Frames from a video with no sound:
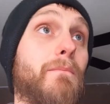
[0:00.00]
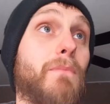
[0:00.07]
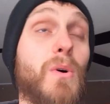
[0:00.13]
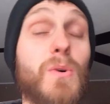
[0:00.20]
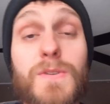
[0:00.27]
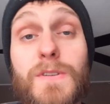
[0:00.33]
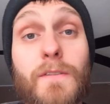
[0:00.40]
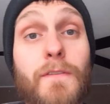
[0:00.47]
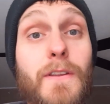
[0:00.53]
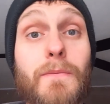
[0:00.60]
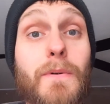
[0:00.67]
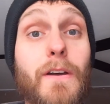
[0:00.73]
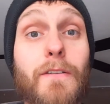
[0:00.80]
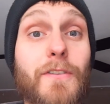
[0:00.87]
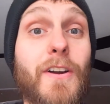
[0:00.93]
Most of
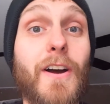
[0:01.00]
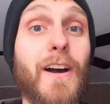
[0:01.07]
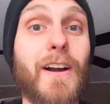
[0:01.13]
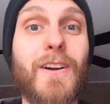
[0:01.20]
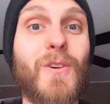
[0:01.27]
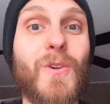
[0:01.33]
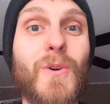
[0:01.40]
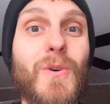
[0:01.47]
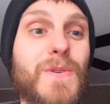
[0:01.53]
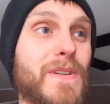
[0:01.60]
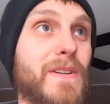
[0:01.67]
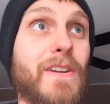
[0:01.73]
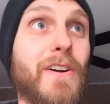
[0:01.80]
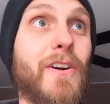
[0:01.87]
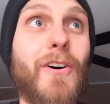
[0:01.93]
them have got clothes
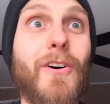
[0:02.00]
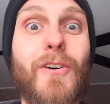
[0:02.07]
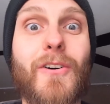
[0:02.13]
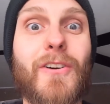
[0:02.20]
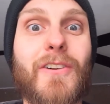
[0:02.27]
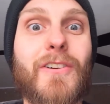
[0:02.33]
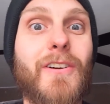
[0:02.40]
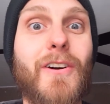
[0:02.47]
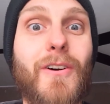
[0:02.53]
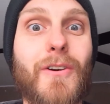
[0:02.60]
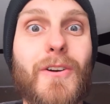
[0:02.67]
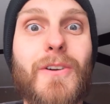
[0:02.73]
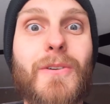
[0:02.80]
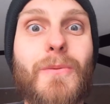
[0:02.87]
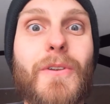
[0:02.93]
and they're all all
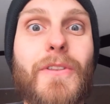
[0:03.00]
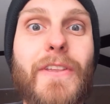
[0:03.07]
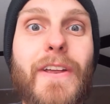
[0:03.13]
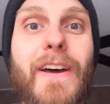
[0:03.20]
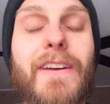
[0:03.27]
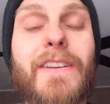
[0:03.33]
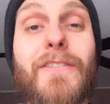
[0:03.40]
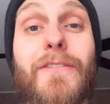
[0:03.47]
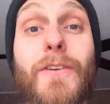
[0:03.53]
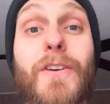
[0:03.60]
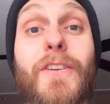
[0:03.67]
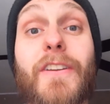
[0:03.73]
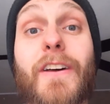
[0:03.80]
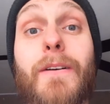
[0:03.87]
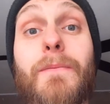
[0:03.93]
good with that as
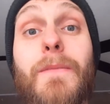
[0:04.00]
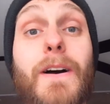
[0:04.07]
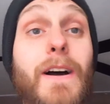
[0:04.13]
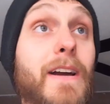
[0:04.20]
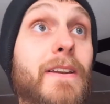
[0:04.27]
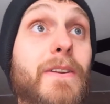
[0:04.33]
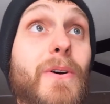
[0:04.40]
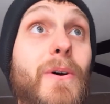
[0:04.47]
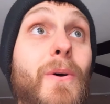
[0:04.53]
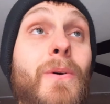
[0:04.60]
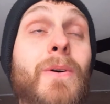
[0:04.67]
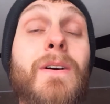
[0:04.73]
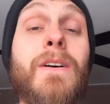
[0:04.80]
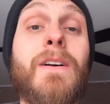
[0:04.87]
far as I I know.